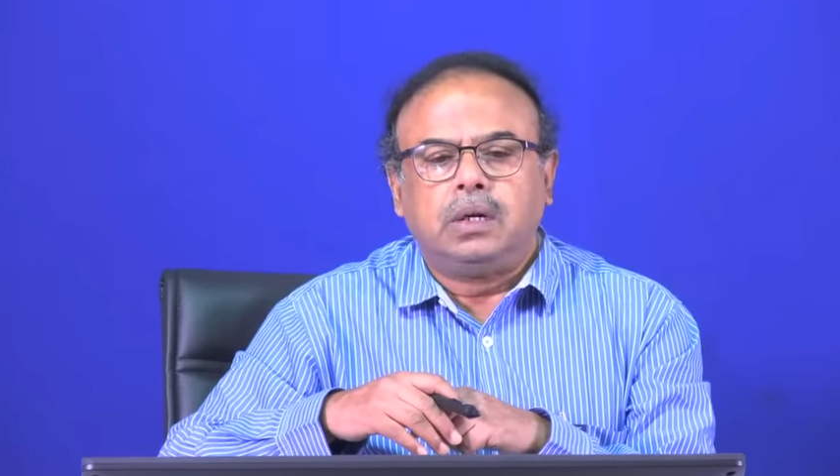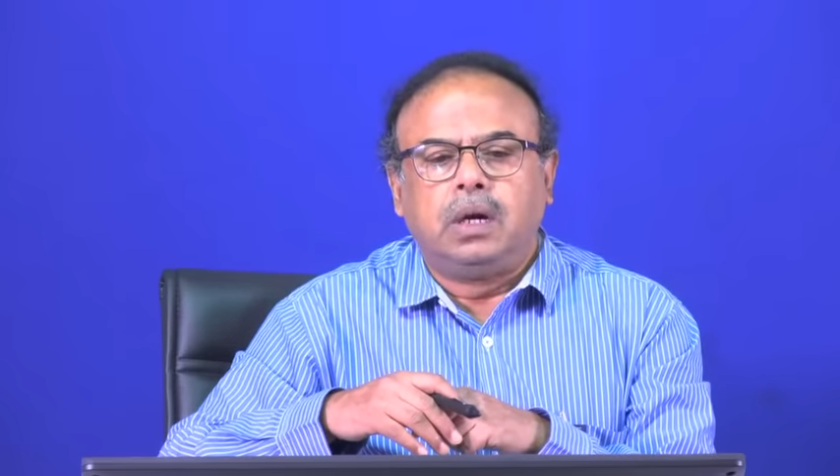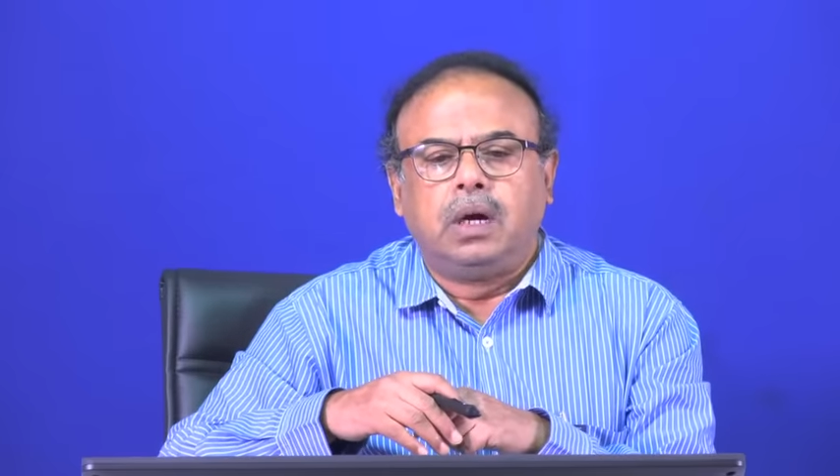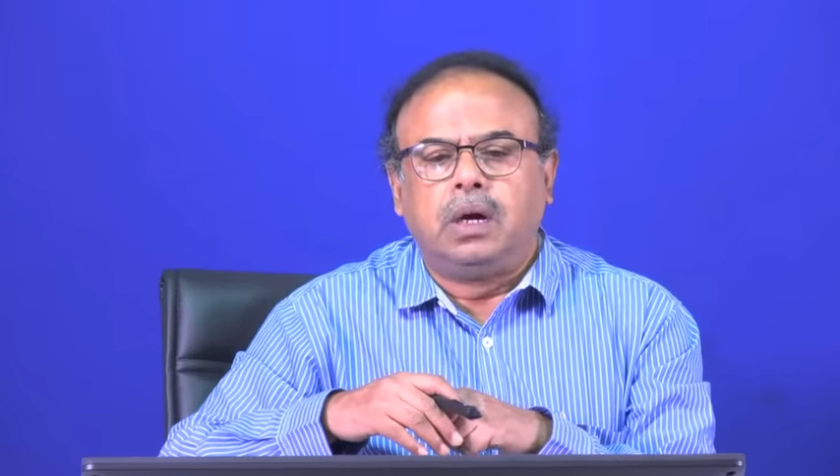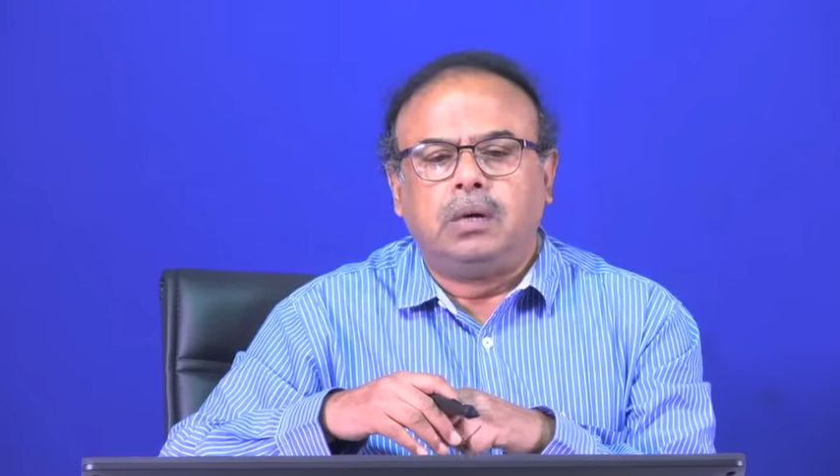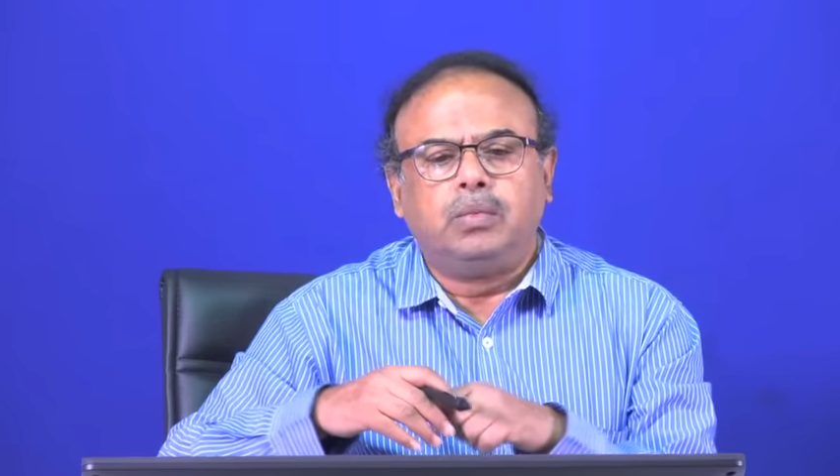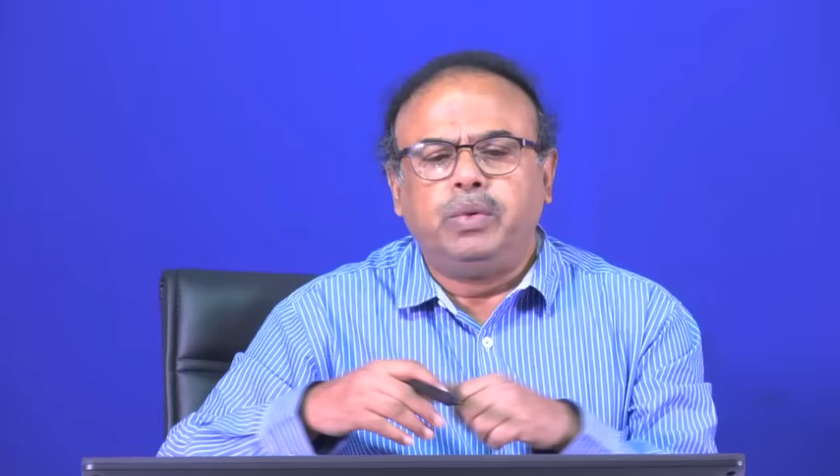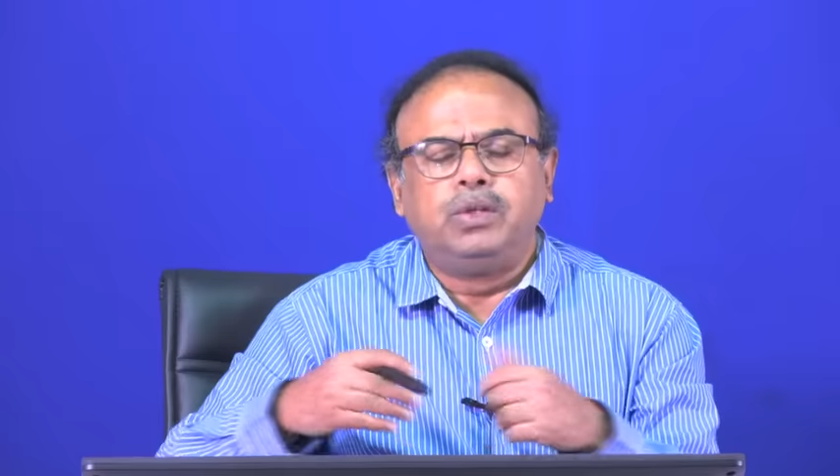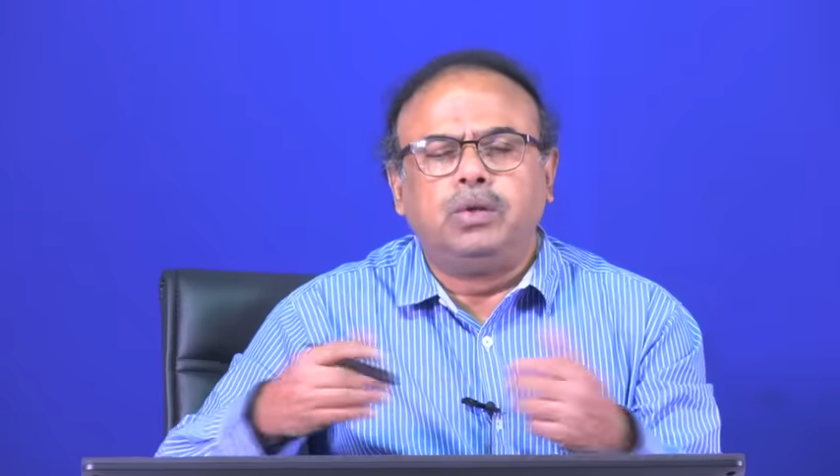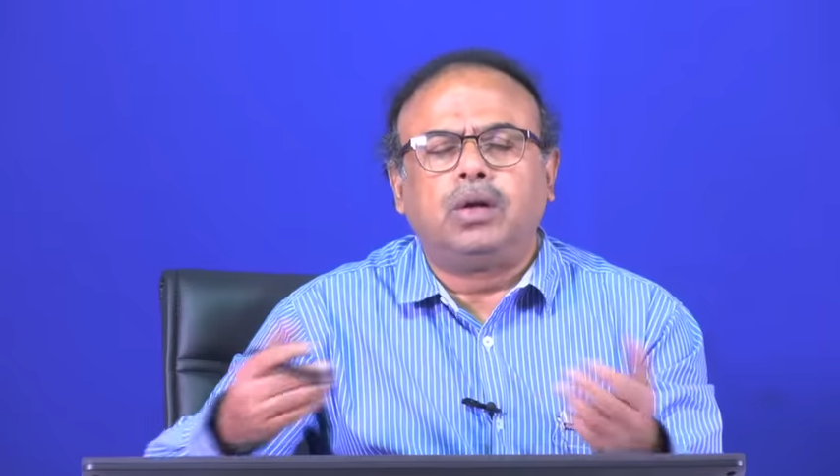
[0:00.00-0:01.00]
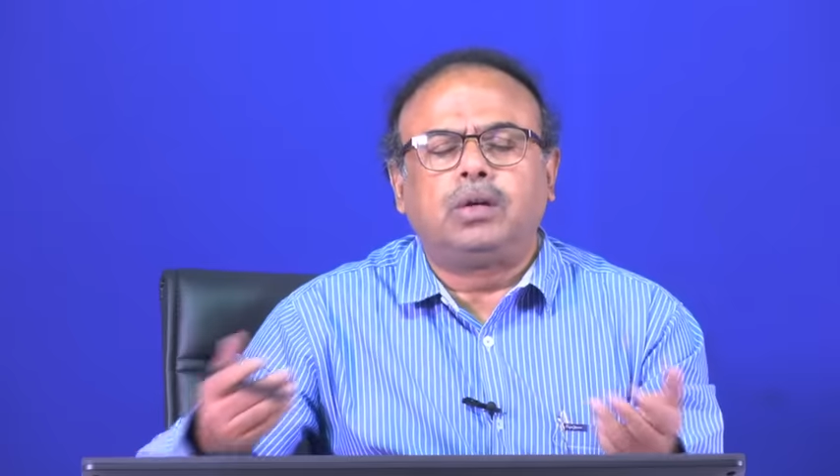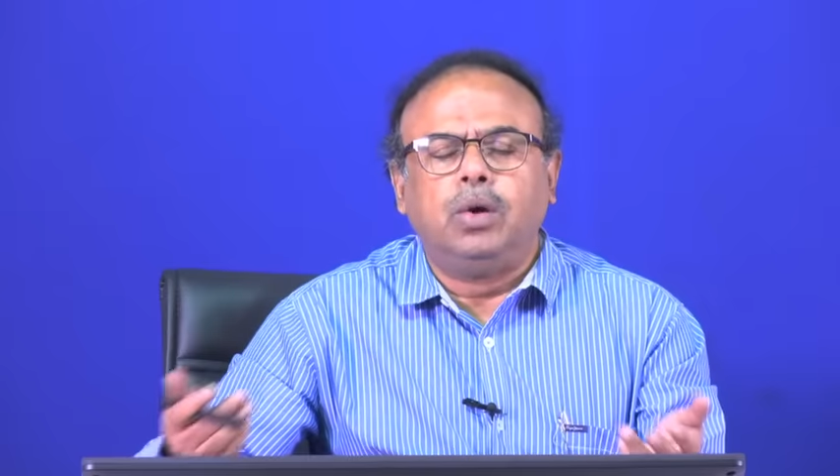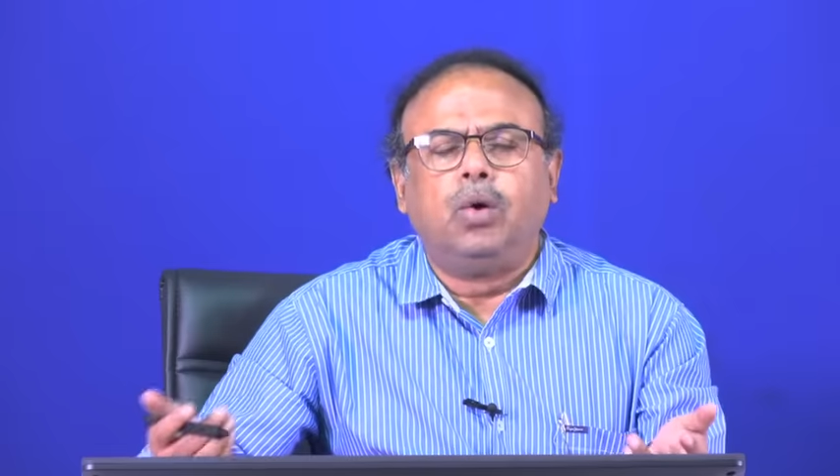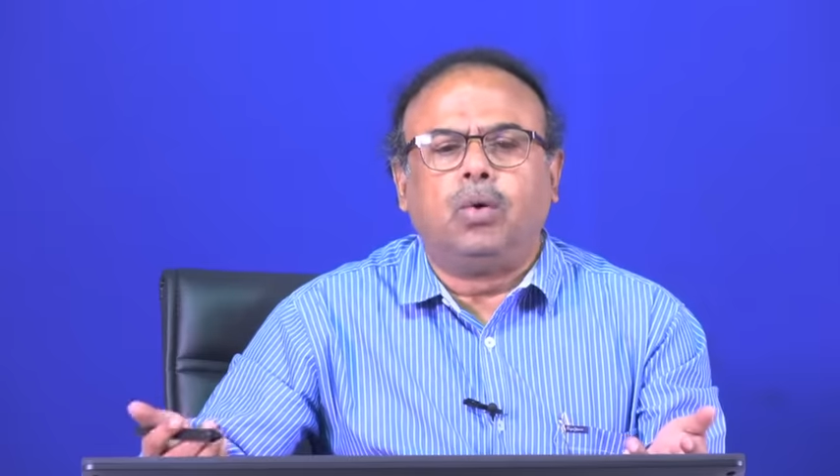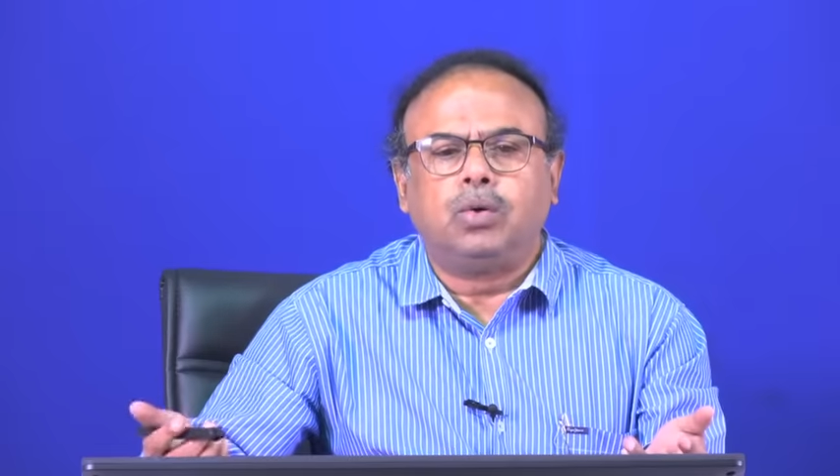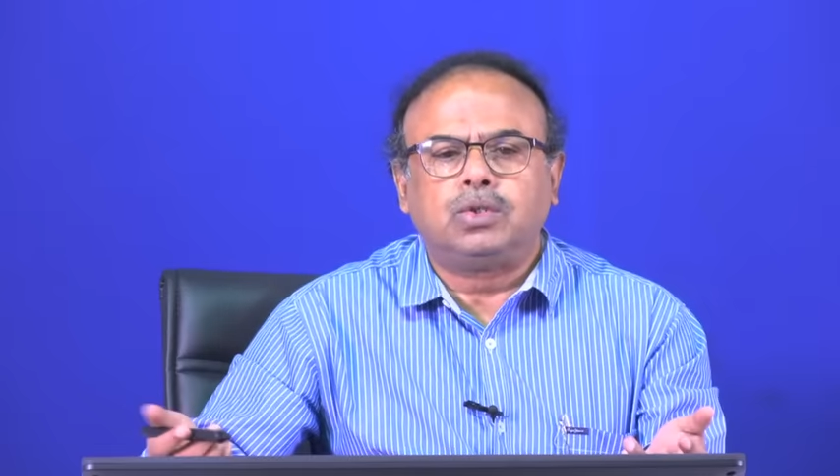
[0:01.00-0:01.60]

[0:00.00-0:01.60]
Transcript: we do not know.